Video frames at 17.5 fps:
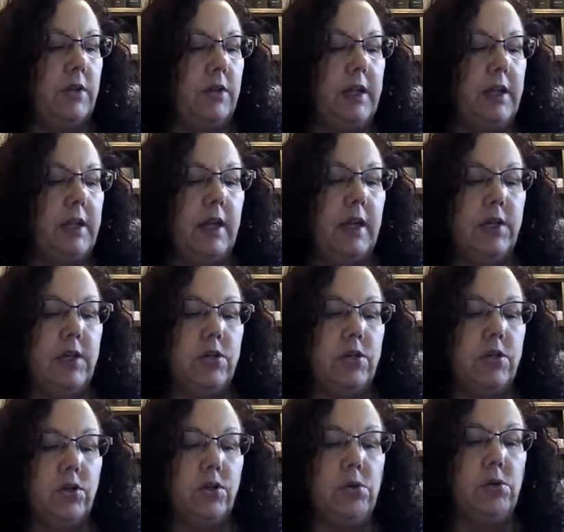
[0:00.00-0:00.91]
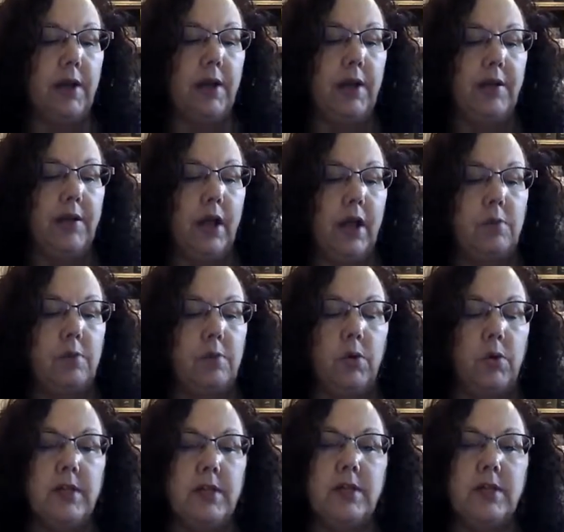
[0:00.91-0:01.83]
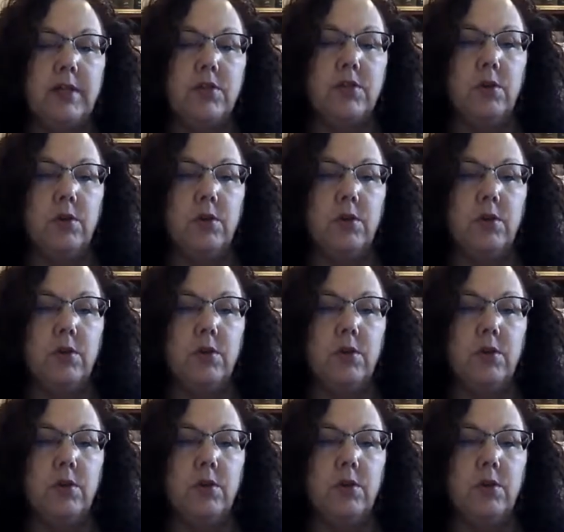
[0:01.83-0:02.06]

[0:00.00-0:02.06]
you'll get an additional $200 bonus.